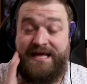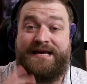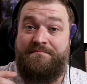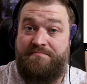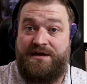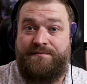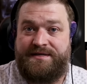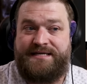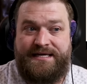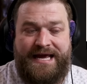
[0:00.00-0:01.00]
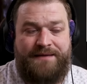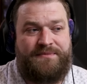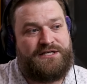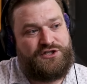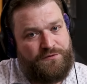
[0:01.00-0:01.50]
It can be a risky game
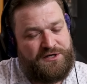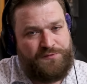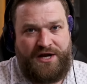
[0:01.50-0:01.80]
because too much